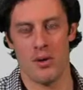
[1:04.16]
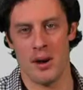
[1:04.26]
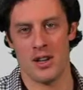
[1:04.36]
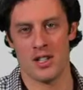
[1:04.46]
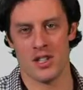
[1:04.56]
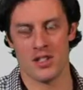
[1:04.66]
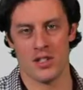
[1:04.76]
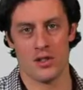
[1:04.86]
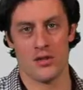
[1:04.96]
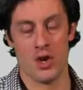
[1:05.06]
apparently sells a
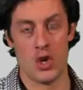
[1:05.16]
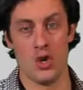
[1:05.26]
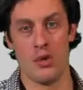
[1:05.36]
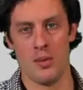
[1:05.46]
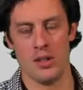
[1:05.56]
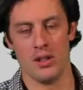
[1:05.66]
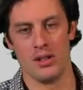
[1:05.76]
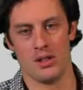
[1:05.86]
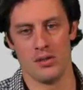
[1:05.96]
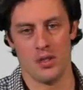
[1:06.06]
lot of new
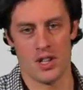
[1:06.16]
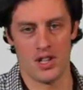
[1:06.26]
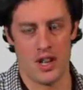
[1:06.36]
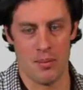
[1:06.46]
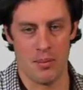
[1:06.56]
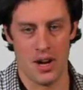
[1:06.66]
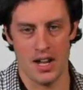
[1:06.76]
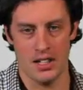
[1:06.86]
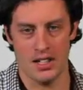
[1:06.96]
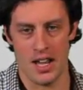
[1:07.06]
builds to first-time
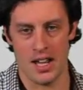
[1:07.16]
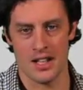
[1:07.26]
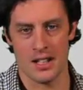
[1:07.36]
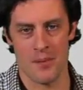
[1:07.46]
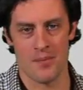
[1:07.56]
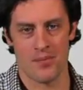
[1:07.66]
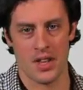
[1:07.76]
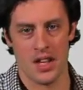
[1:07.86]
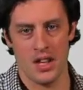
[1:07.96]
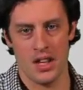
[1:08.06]
buyers, and
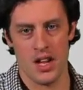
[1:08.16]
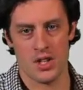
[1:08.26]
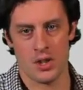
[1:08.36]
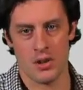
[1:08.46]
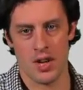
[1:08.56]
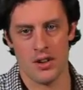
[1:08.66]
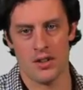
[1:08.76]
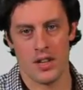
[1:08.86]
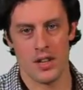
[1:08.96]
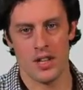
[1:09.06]
yeah, sure enough,
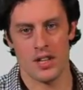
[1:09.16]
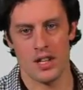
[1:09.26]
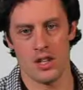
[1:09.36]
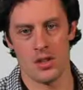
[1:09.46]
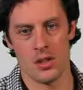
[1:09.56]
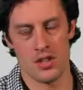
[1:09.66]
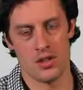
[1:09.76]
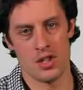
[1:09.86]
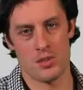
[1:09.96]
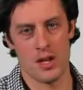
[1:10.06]
the short
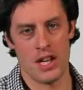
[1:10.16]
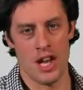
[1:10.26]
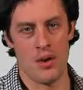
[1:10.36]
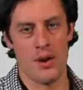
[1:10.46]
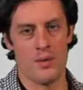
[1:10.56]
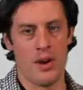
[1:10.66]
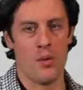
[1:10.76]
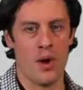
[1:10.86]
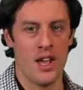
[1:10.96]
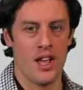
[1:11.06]
interest is pretty low in
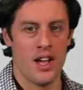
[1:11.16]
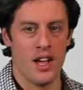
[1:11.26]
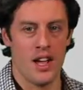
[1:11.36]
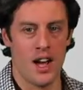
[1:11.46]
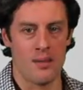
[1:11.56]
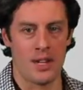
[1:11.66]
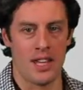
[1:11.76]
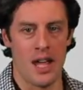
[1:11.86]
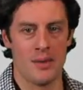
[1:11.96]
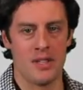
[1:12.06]
Bellway. It
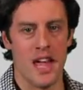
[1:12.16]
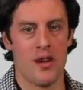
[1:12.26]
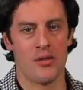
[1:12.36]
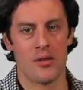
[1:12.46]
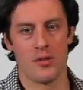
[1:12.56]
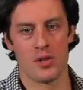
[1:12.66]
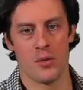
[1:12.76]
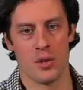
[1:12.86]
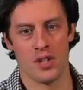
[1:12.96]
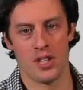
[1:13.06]
came down from
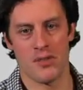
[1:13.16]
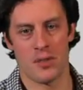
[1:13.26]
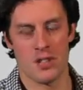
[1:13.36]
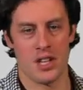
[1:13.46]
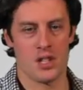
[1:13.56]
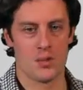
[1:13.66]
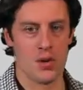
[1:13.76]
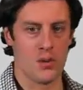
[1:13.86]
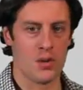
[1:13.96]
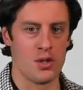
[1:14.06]
2.7% to
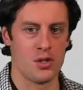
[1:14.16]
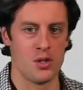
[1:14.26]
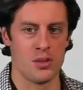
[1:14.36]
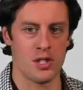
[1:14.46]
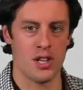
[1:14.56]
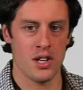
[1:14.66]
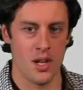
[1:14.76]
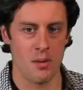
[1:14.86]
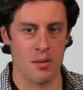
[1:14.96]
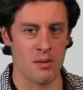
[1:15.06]
1.2%,
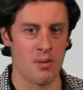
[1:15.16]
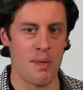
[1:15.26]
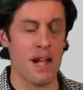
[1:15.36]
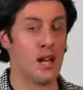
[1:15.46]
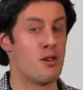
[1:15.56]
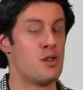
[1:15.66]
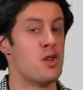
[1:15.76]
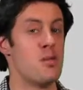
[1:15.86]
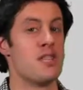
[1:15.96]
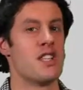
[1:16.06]
then went back up
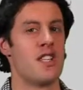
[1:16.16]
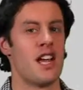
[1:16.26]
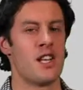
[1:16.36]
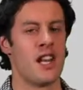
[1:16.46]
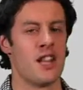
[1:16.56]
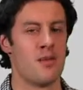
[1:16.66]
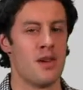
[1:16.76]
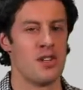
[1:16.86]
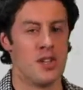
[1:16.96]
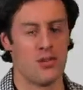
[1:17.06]
to 2% at the head of the
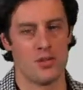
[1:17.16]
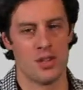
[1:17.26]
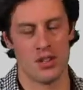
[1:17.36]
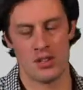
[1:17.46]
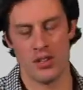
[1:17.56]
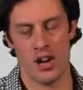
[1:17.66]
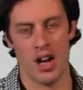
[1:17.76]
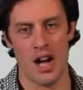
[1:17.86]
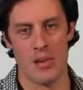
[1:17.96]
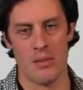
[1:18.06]
budget. So it's not
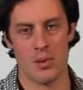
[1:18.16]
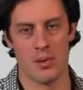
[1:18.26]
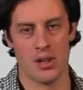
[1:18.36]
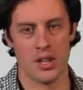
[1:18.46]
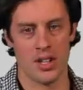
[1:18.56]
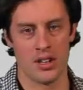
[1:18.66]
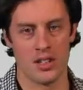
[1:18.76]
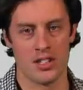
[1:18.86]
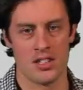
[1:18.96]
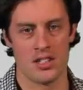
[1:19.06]
high, but people thinking
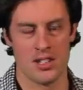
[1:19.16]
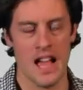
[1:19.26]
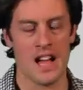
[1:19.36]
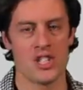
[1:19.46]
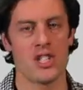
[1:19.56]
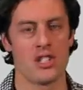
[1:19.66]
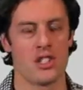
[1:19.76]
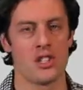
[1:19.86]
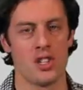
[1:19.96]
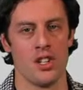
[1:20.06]
that this isn't actually
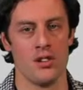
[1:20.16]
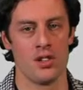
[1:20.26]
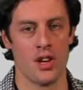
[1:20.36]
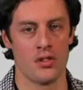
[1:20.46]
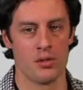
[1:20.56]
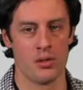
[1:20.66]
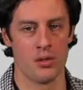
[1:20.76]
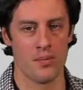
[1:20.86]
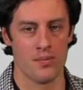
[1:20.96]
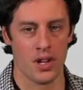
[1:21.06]
such good news after
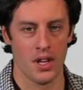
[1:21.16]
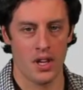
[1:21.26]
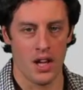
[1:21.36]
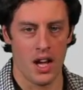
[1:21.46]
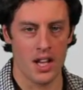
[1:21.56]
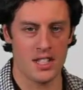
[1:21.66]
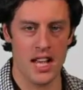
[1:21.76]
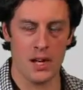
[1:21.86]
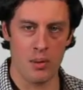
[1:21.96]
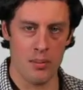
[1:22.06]
all.
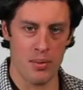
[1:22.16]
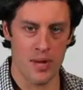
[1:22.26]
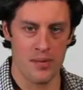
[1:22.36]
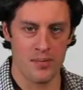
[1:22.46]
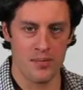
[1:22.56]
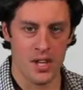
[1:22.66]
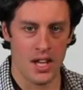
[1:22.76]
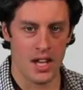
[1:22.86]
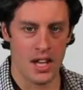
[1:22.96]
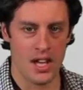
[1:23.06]
Taylor Wimpey,
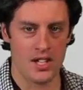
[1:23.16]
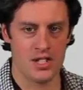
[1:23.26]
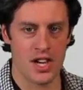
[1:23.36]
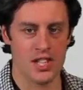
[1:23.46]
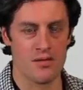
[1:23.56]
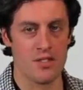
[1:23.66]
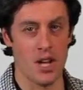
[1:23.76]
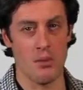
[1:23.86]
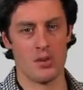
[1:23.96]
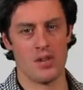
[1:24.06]
its shares have
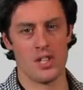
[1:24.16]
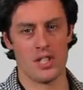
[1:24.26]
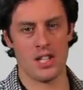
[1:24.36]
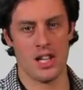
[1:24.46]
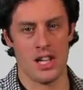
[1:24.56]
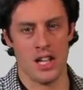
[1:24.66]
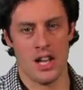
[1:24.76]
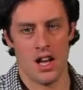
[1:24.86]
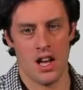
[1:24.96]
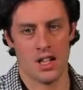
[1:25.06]
doubled recently,
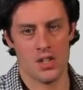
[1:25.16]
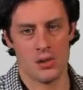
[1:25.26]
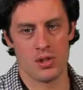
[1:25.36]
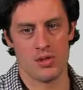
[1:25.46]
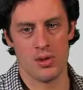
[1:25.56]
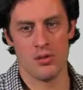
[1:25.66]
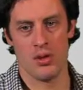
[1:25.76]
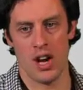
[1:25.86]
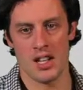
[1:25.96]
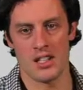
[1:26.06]
and the shorts have been
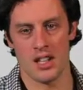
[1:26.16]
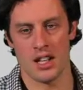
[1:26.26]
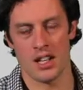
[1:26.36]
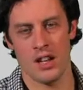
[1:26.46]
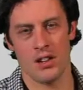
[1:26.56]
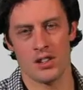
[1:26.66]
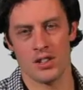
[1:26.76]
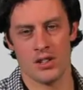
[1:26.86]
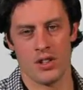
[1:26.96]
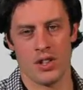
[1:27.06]
rising. They're not
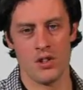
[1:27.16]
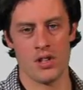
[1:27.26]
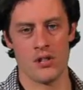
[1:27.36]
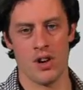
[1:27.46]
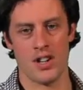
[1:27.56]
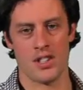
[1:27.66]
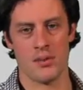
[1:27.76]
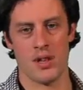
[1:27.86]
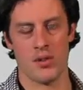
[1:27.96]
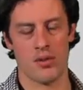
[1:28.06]
sort of hugely rising,
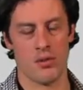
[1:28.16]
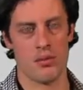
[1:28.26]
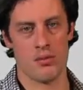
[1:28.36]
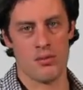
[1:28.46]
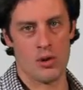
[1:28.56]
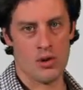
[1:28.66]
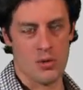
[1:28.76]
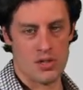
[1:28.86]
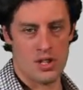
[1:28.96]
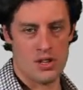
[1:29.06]
but they've gone from
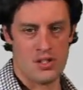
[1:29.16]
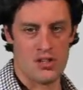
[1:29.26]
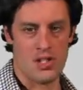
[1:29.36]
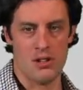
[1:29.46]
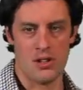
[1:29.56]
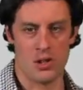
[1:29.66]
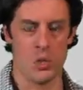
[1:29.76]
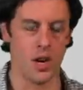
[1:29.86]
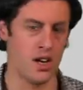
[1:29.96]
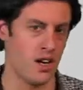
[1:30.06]
almost close to 0 to
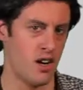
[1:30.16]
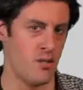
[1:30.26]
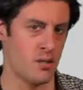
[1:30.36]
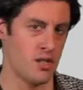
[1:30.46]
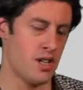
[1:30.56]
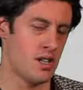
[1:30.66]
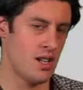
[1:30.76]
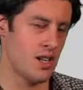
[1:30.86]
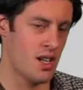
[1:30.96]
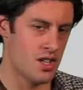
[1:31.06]
1.5%.
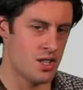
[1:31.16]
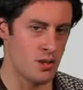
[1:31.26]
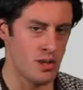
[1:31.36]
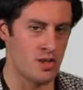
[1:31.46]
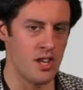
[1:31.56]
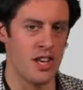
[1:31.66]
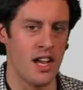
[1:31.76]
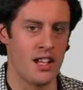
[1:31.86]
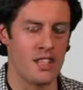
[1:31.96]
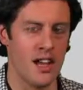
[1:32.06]
Still below the
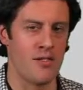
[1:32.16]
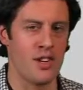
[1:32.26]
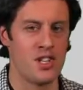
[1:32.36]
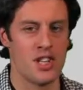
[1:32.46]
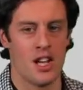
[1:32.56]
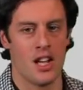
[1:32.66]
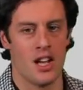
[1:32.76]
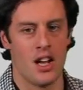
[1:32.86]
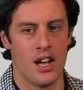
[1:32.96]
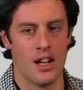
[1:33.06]
indexed average.
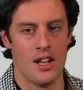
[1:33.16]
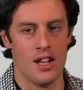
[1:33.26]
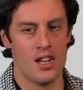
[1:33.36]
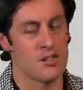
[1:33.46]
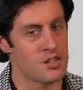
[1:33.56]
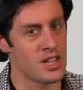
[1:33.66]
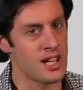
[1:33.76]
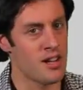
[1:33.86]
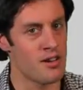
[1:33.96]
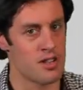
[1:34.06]
Interestingly
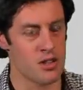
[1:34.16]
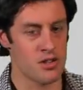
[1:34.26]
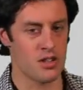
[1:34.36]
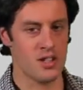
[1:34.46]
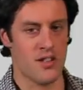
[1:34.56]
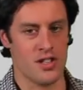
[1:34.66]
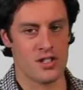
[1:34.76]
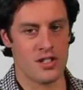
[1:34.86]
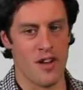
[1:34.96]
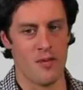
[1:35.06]
though, institutional
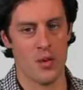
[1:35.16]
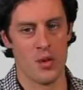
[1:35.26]
investors have